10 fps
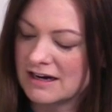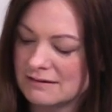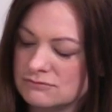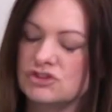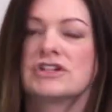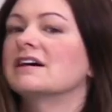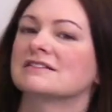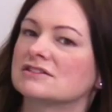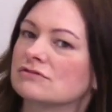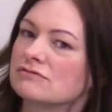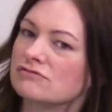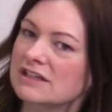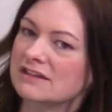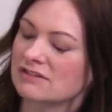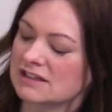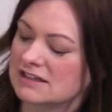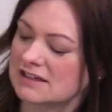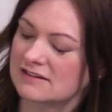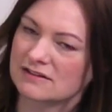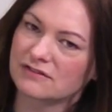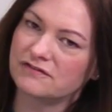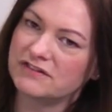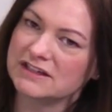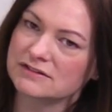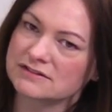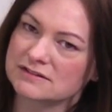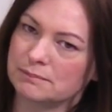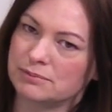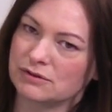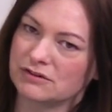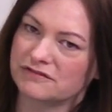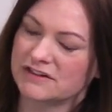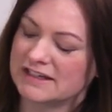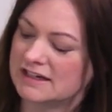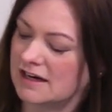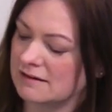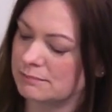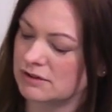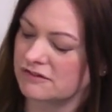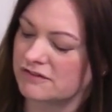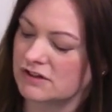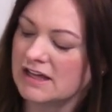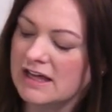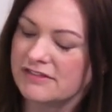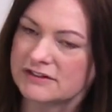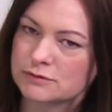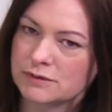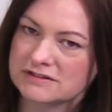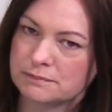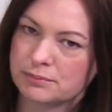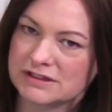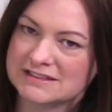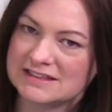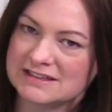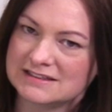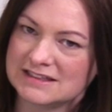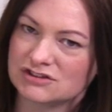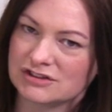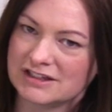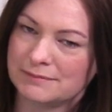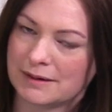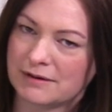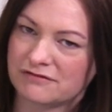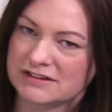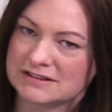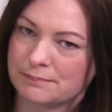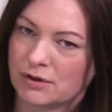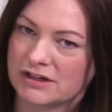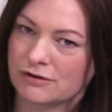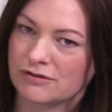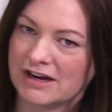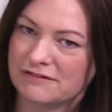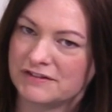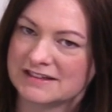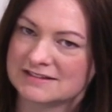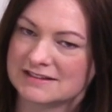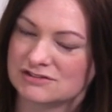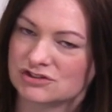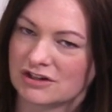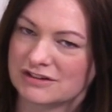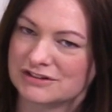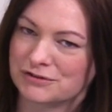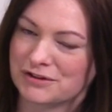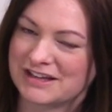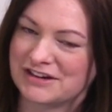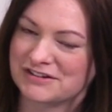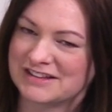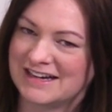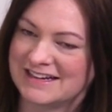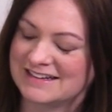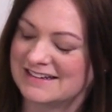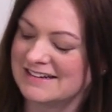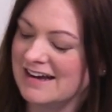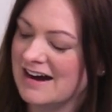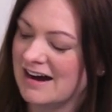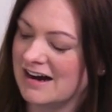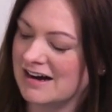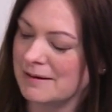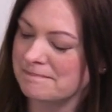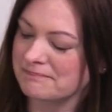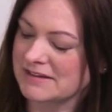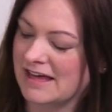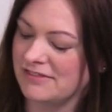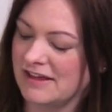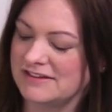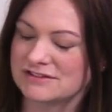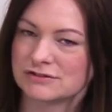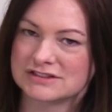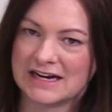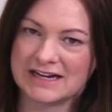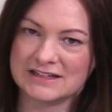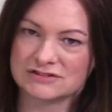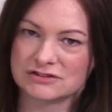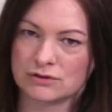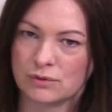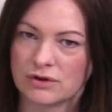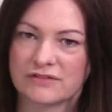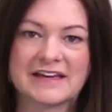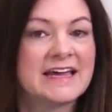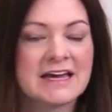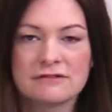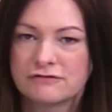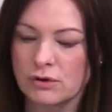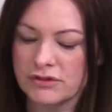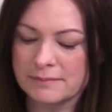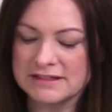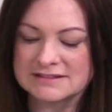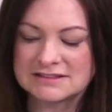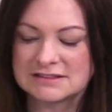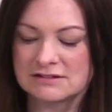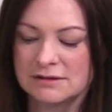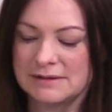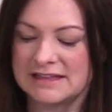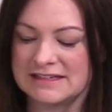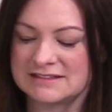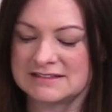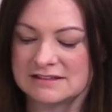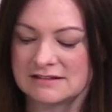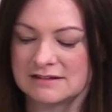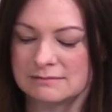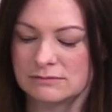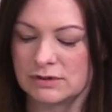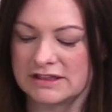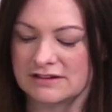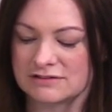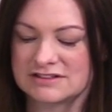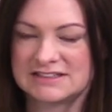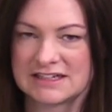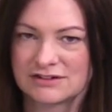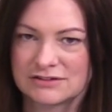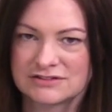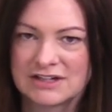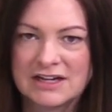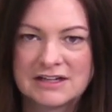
um, just really, really nice. This feels beautifully uh, beautiful. This was printed digitally by my friends at Boingo Graphics in Charlotte, North Carolina. Um, and then these are die score. They hand fold them as they do them and they seal them with their stickers.